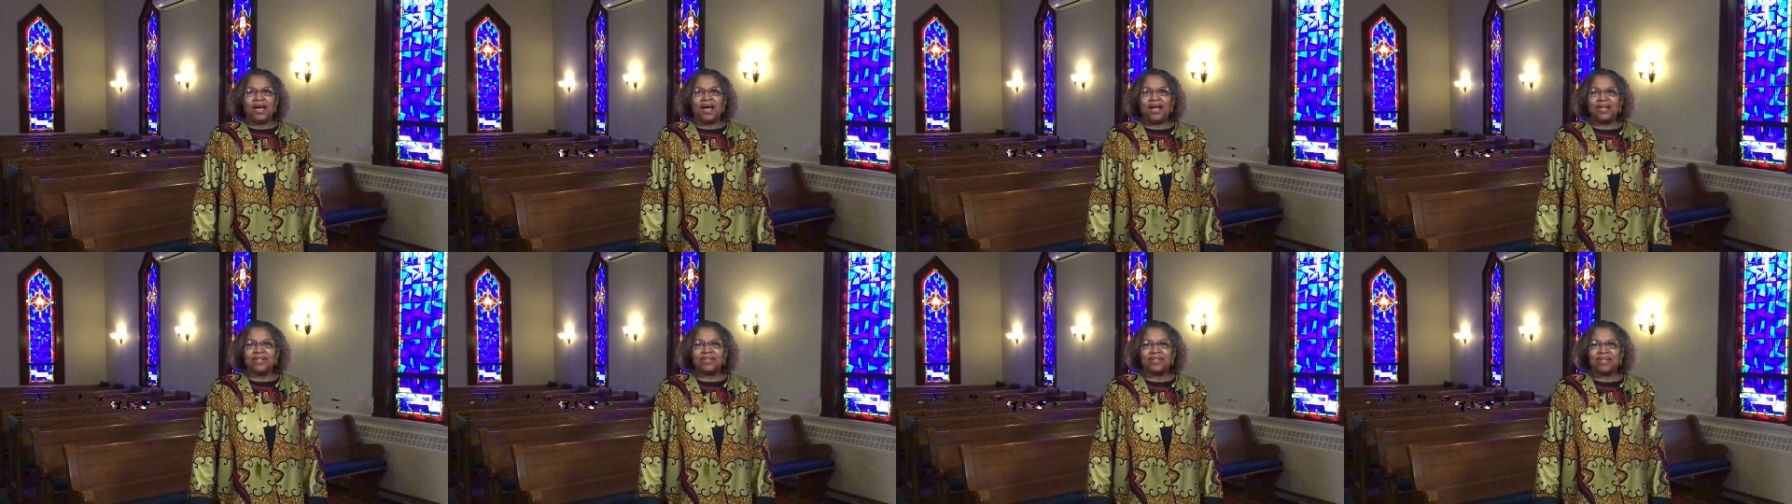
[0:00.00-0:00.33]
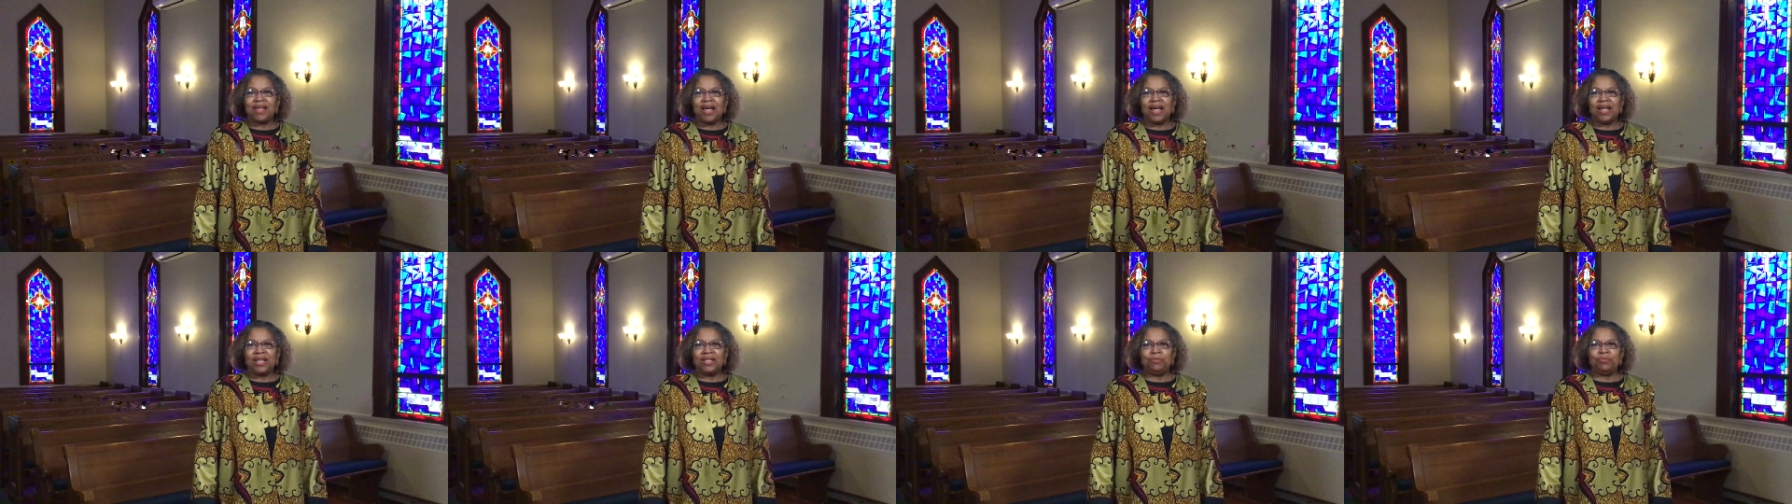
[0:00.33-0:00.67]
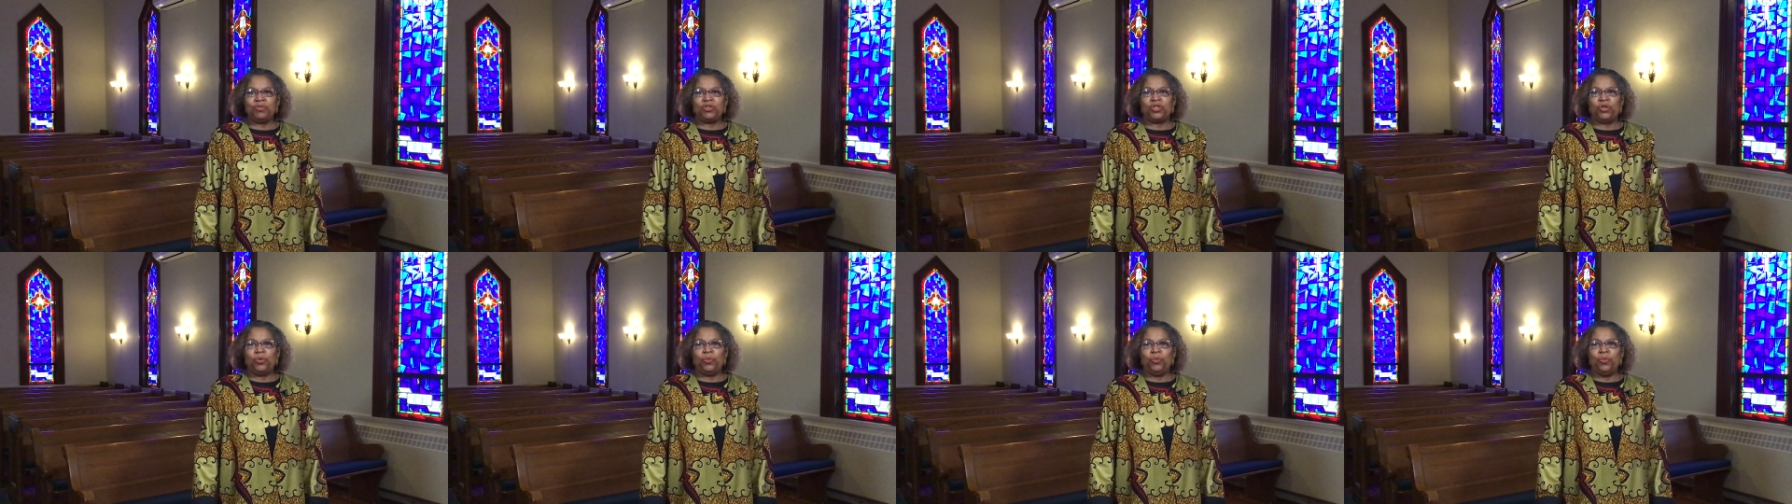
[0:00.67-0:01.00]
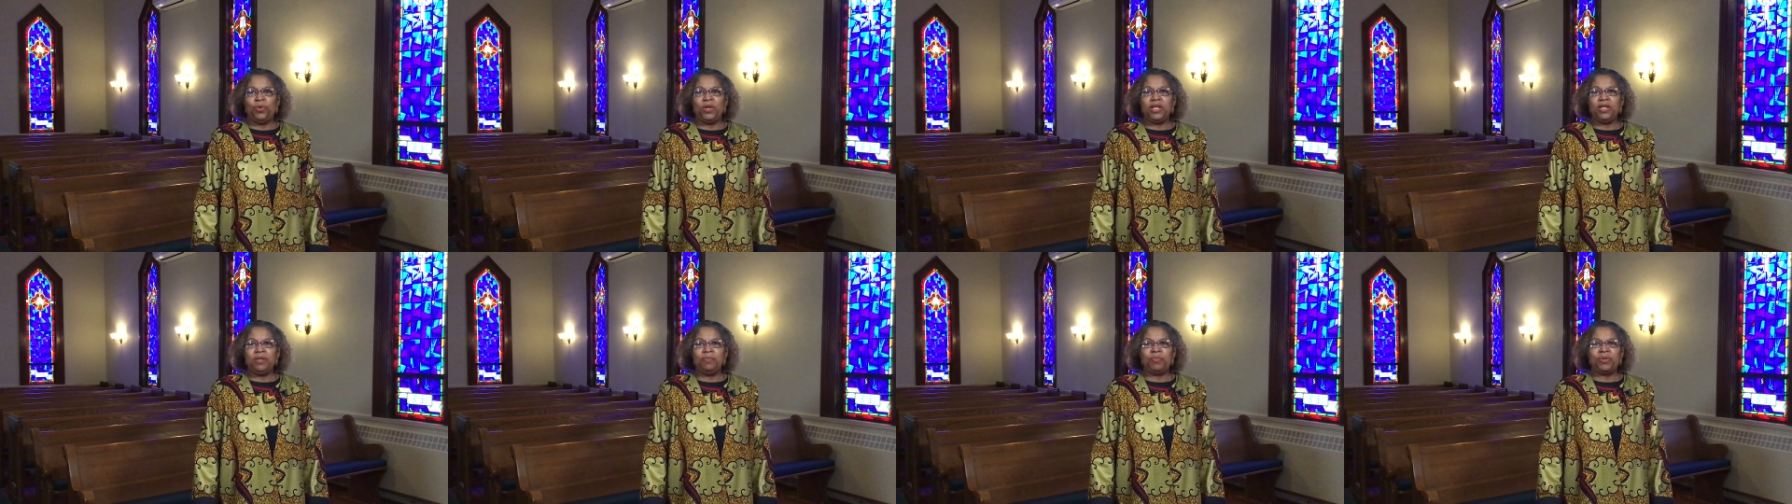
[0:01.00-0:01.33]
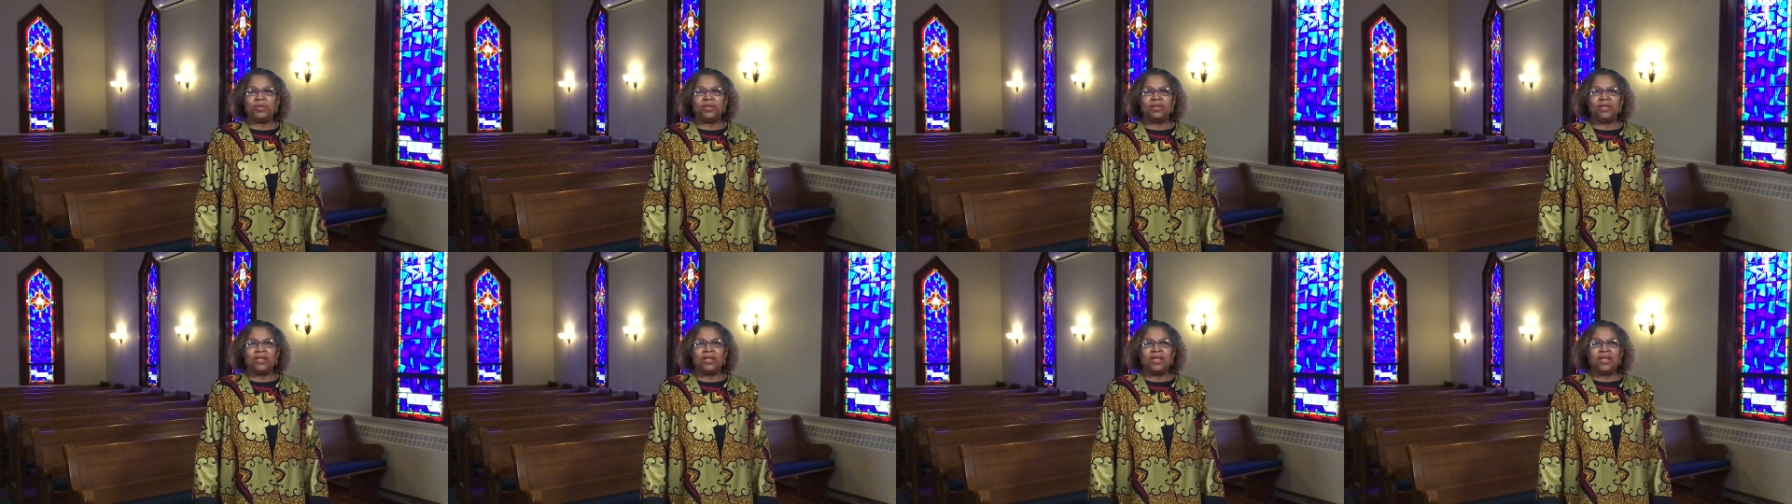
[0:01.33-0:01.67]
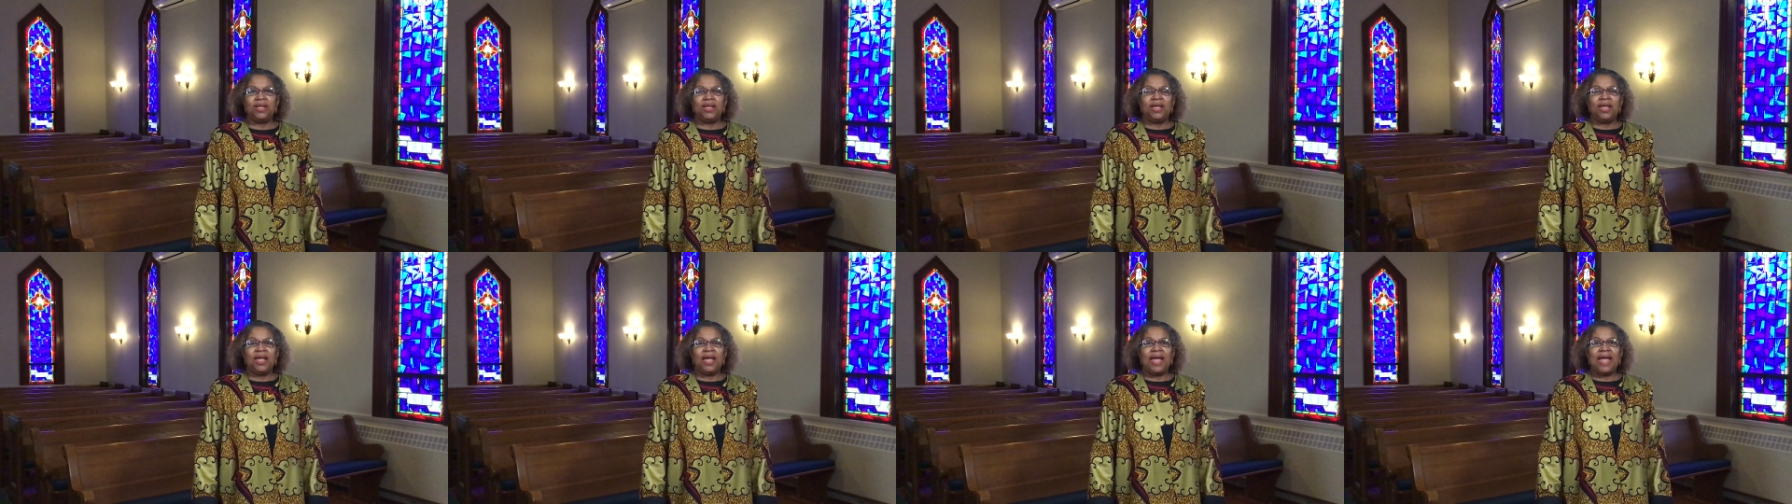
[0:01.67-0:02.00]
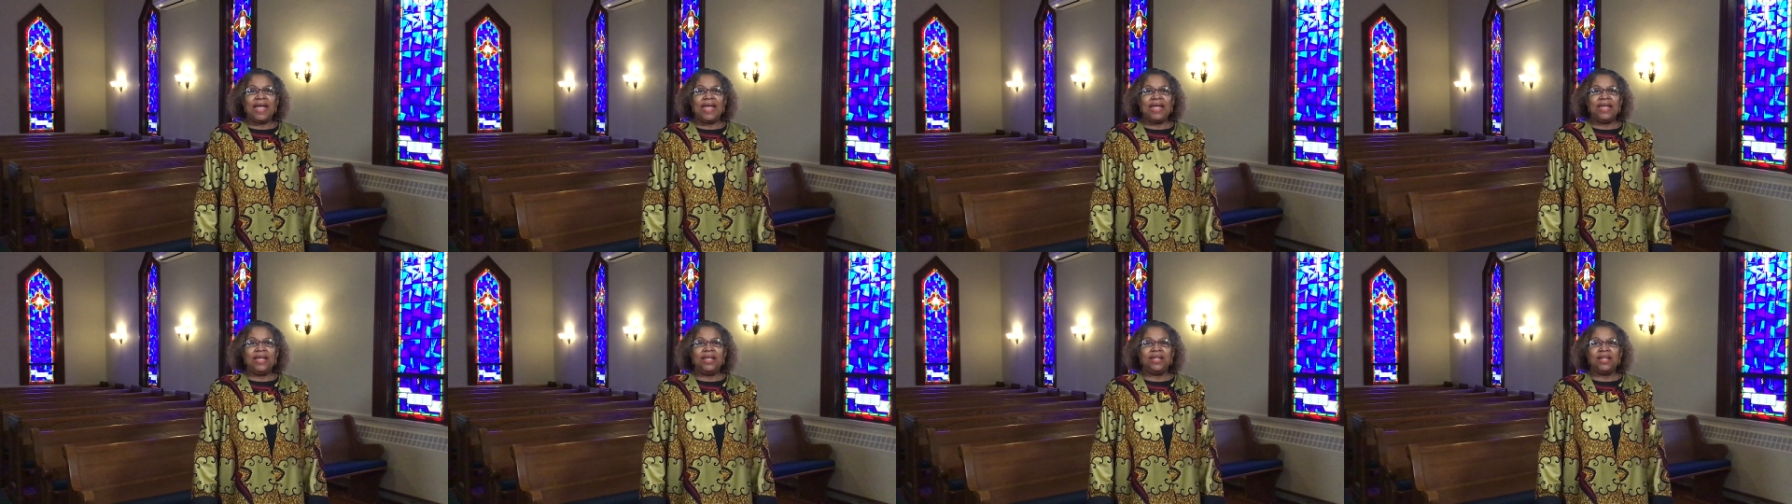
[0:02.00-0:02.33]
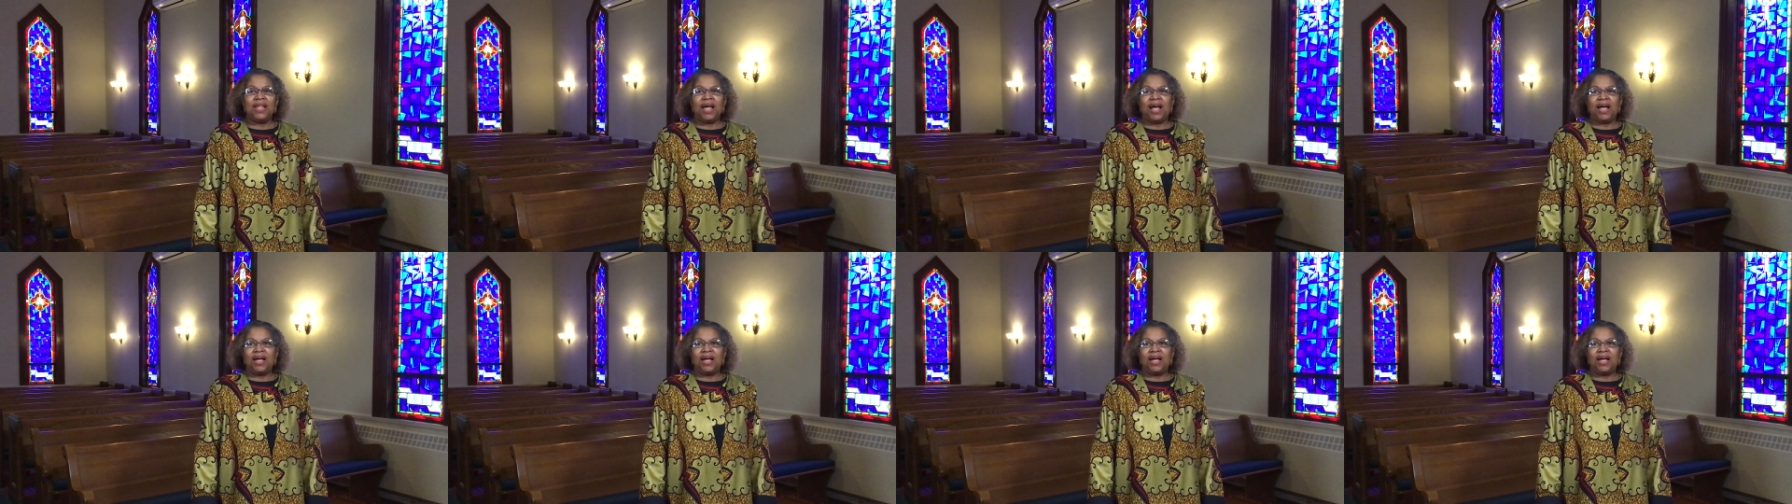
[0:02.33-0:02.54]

a time to weep and